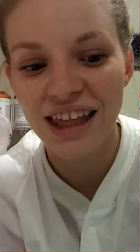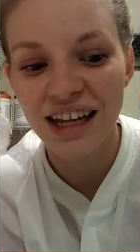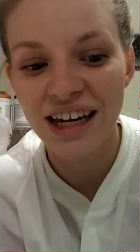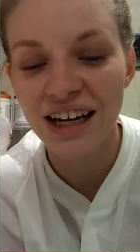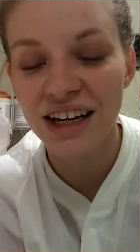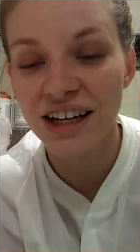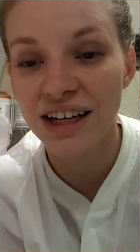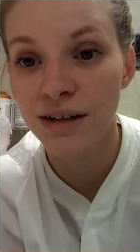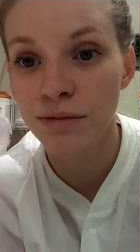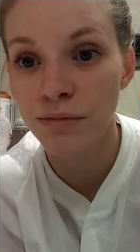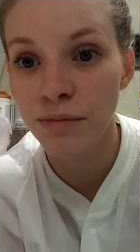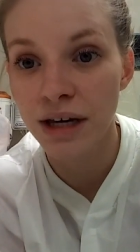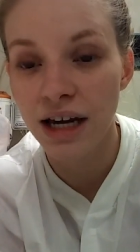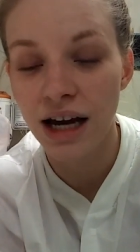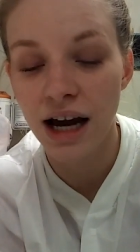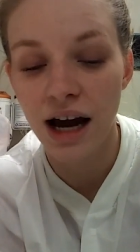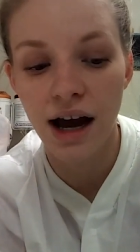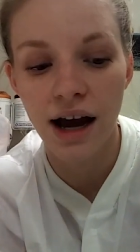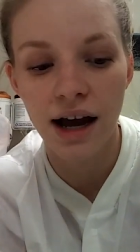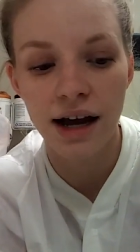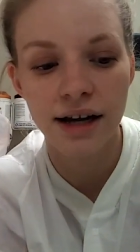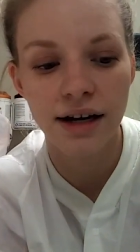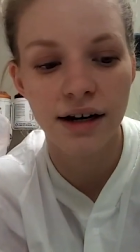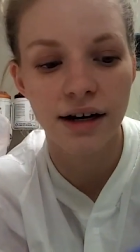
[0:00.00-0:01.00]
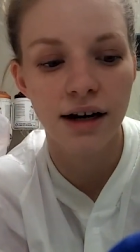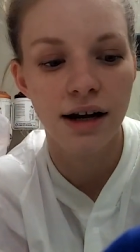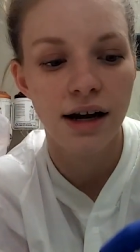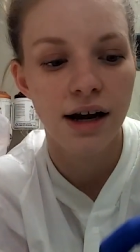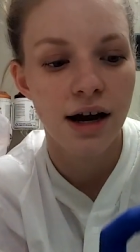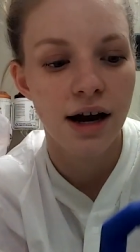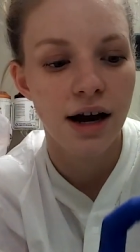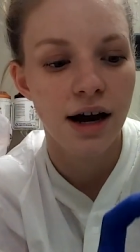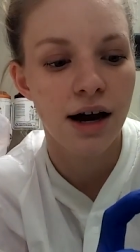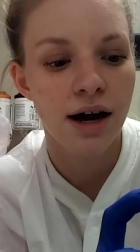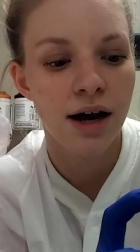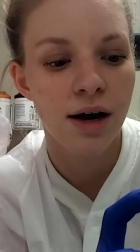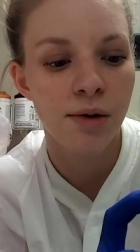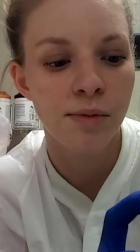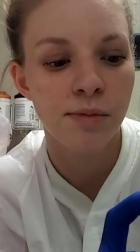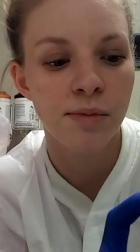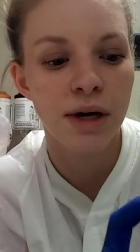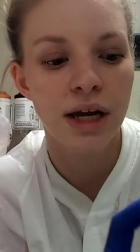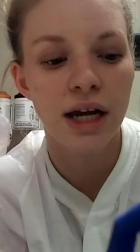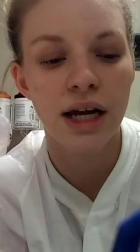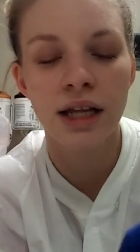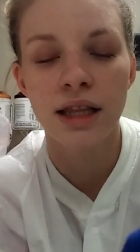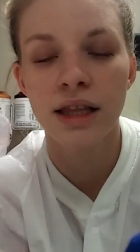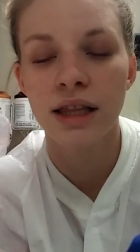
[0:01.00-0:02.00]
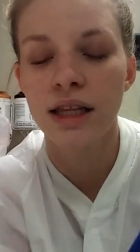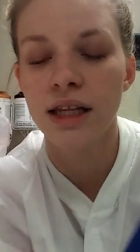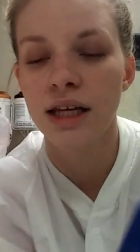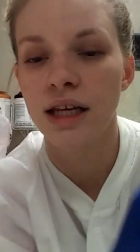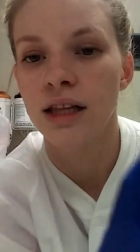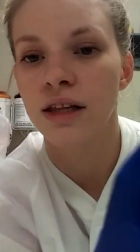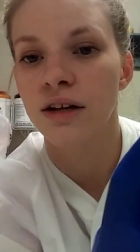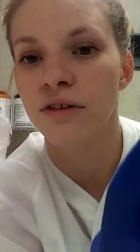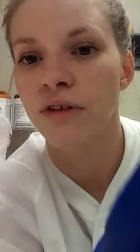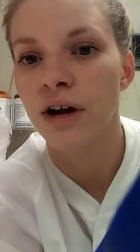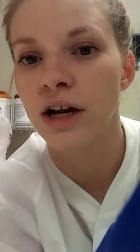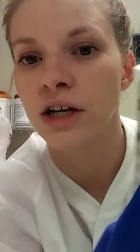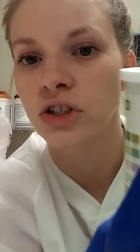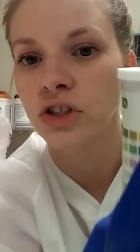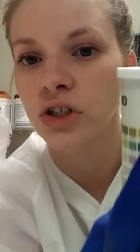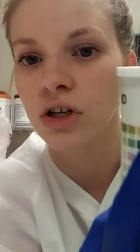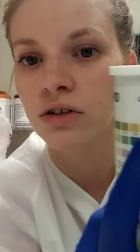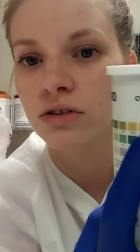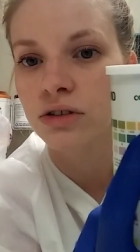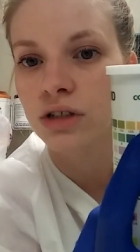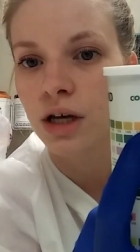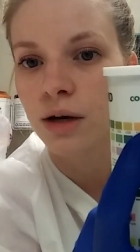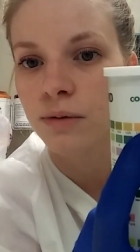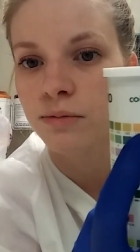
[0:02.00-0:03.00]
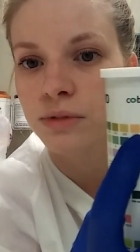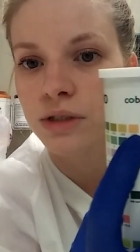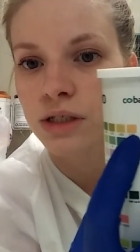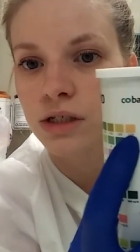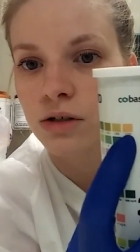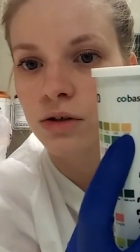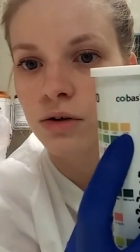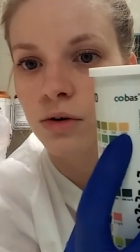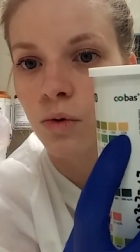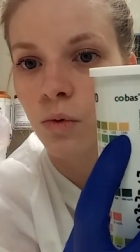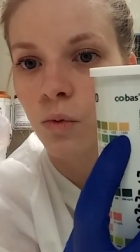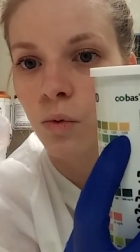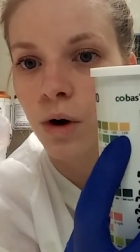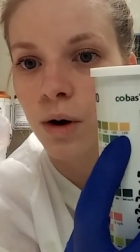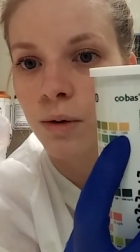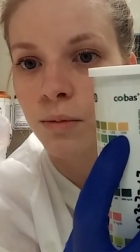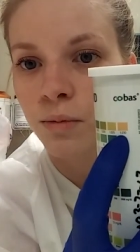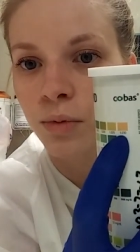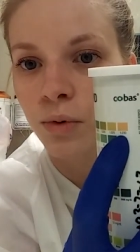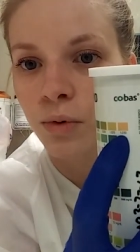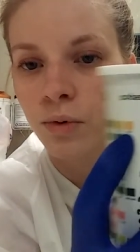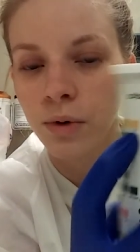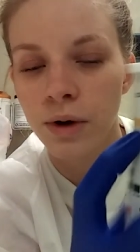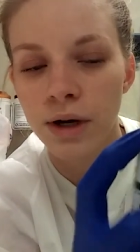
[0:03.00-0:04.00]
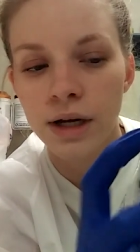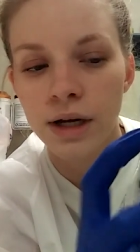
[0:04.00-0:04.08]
then it can be higher. Um, and then the range goes up to 1.